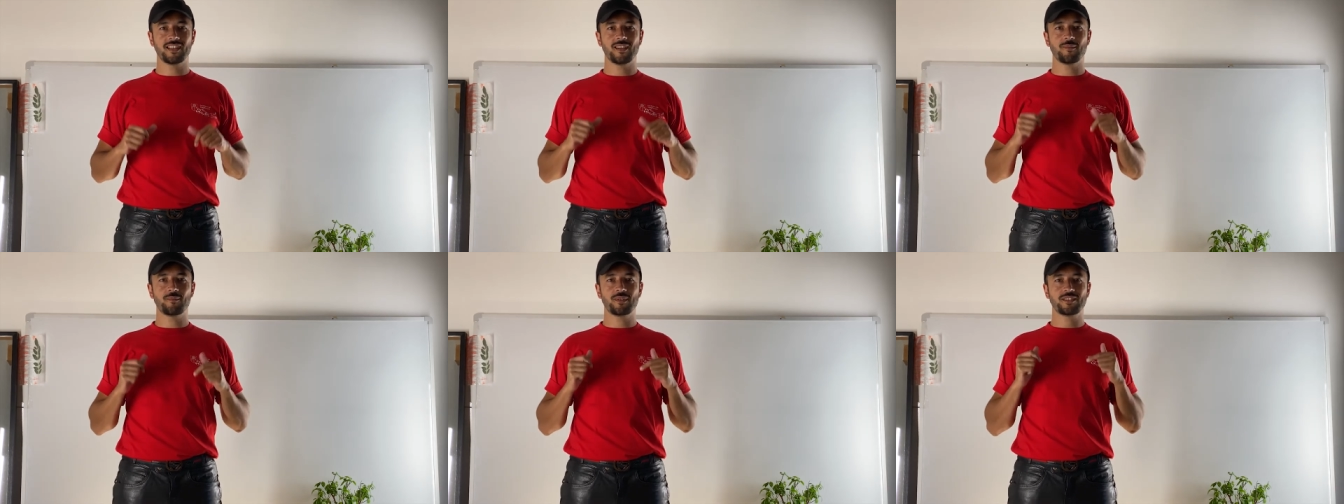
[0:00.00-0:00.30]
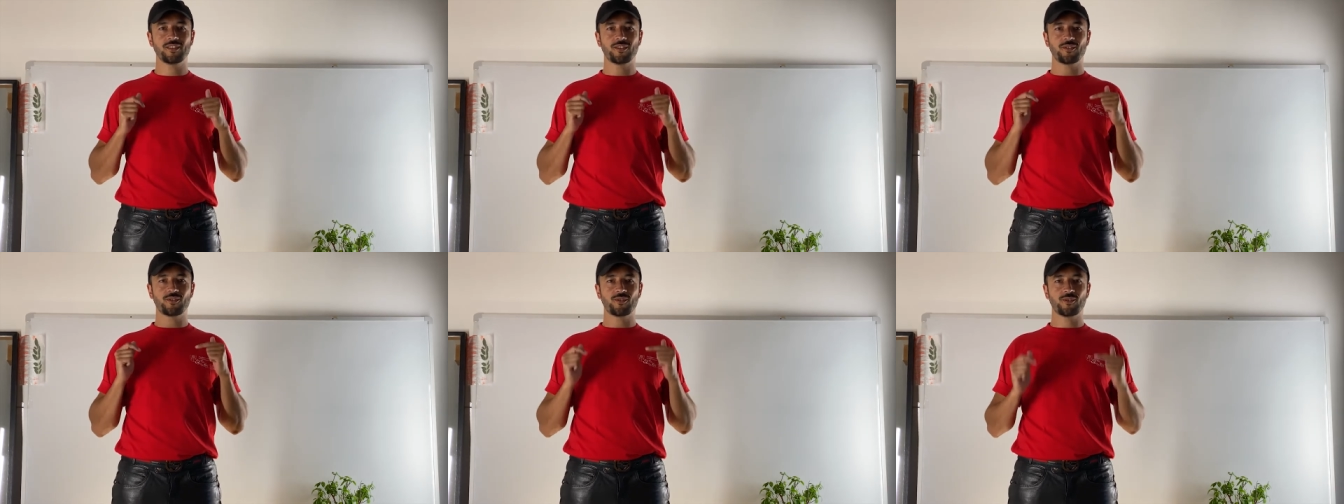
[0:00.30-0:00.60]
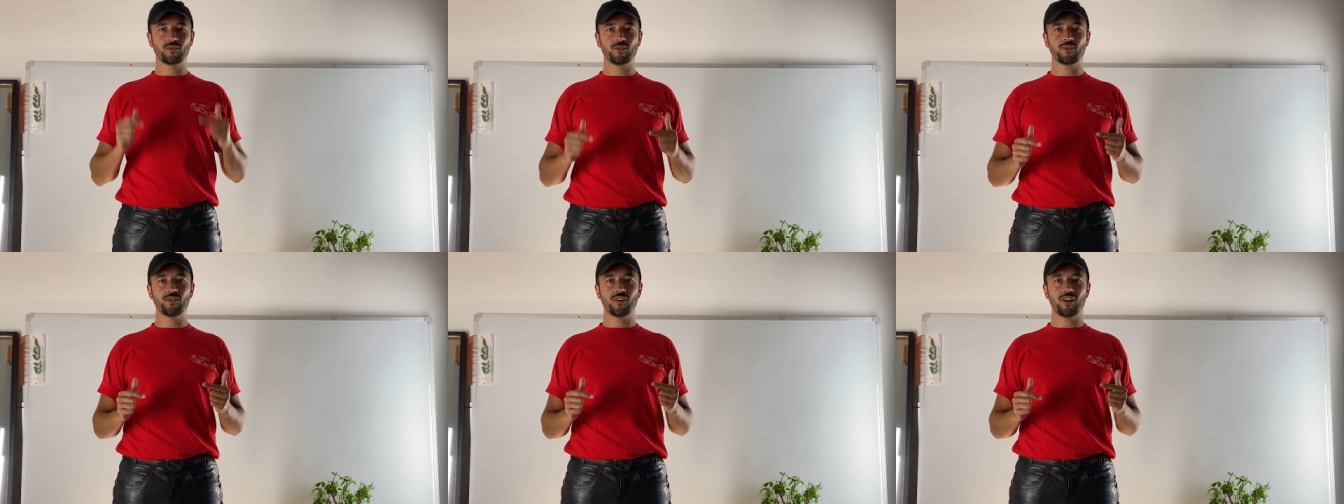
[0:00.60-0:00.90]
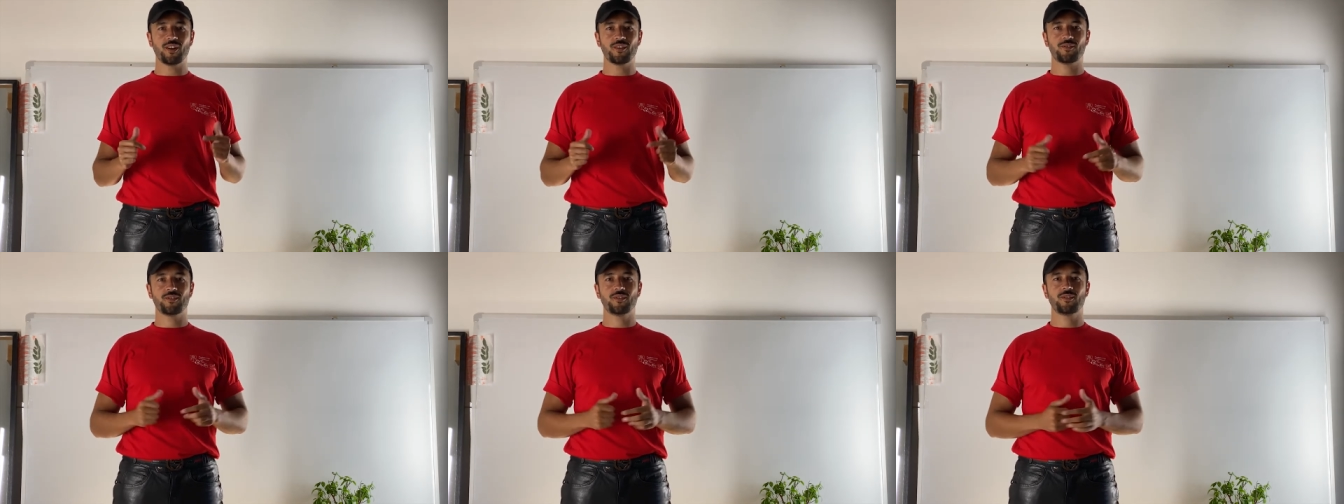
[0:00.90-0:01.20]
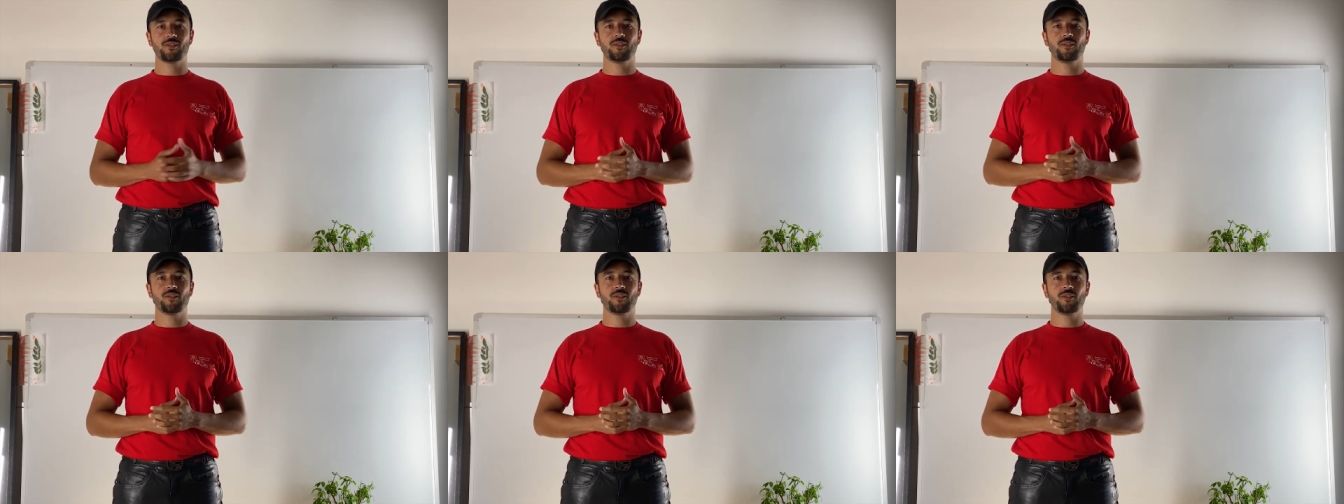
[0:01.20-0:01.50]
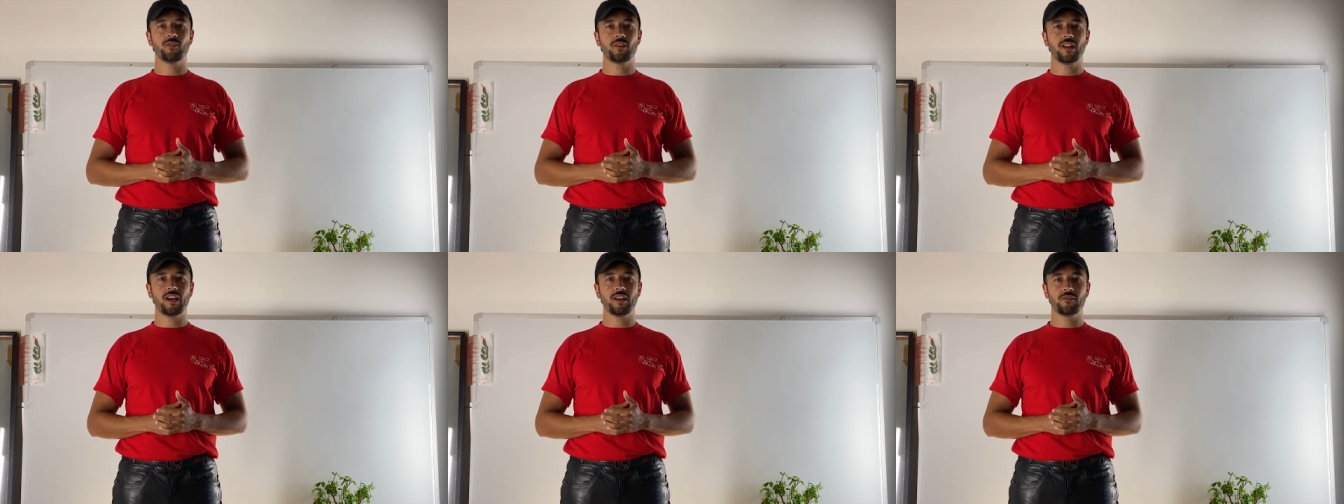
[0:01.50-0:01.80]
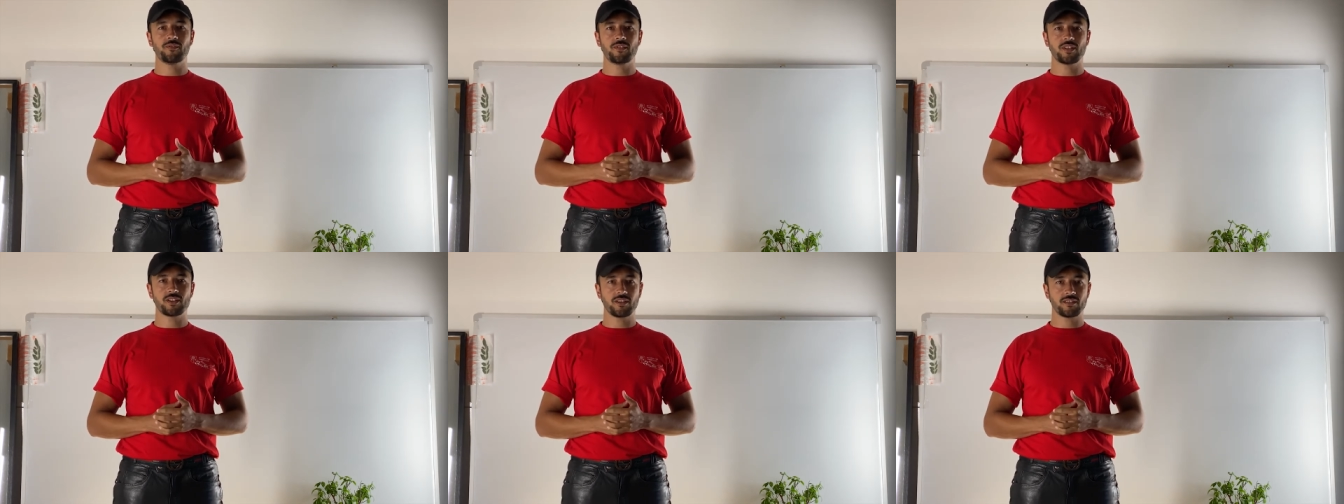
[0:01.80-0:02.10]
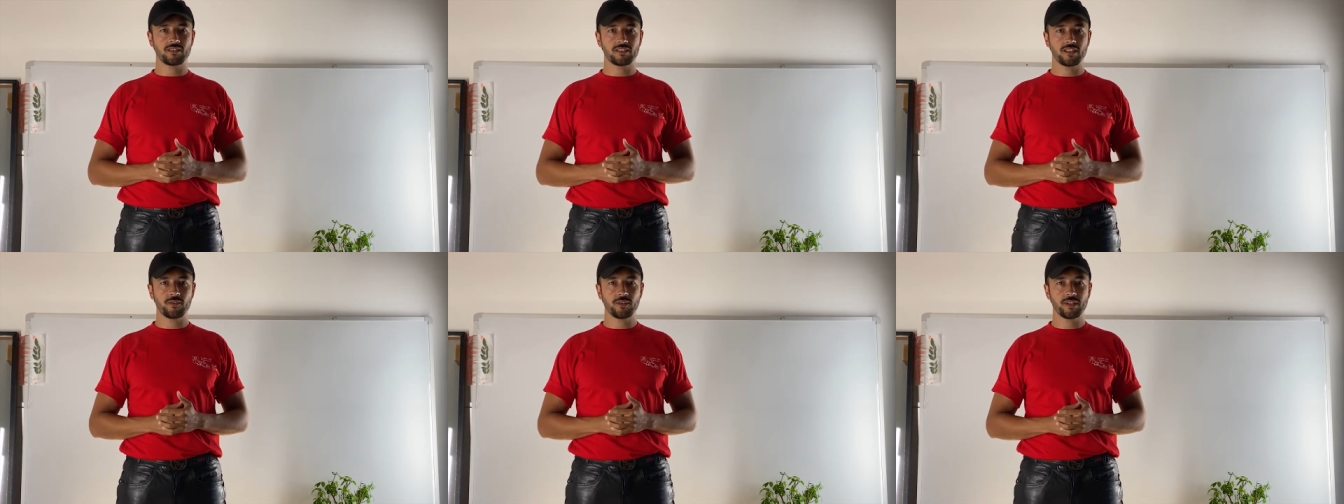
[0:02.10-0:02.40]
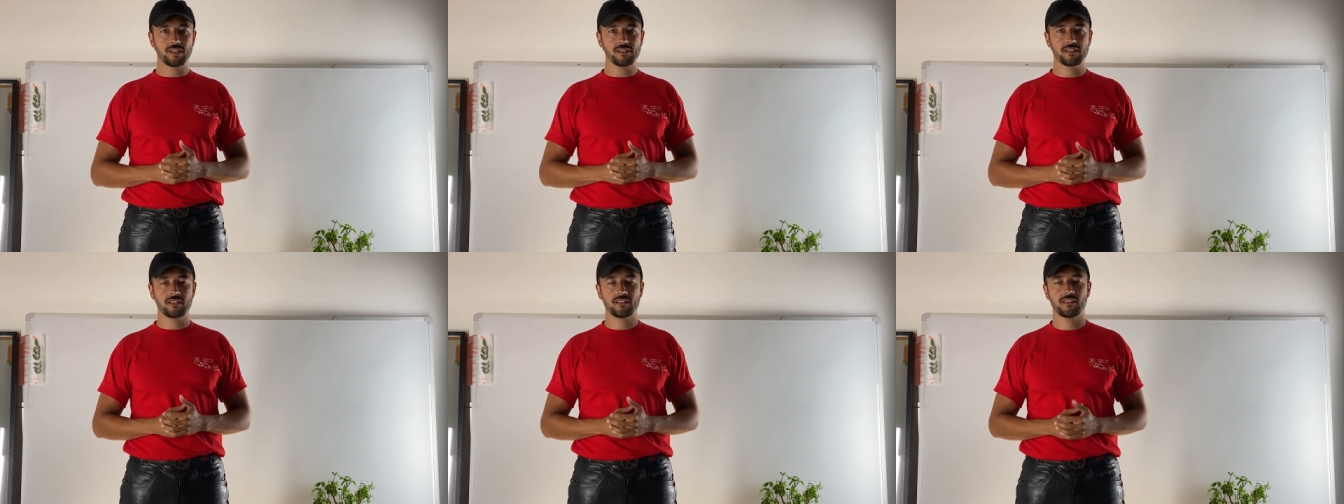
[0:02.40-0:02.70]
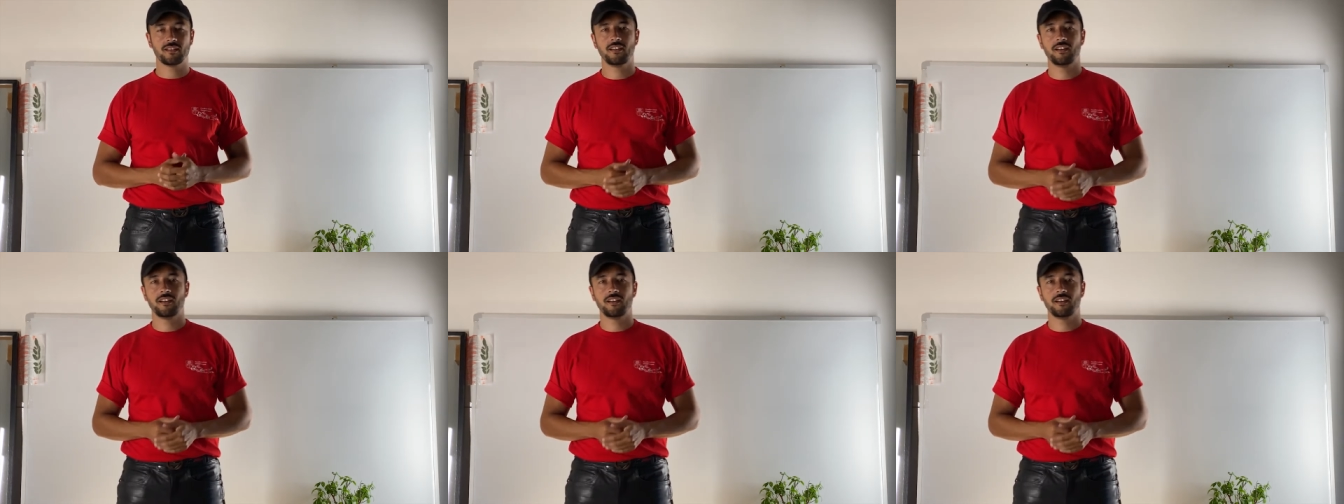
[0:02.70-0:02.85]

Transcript: episode 2 of the New Life Vision series.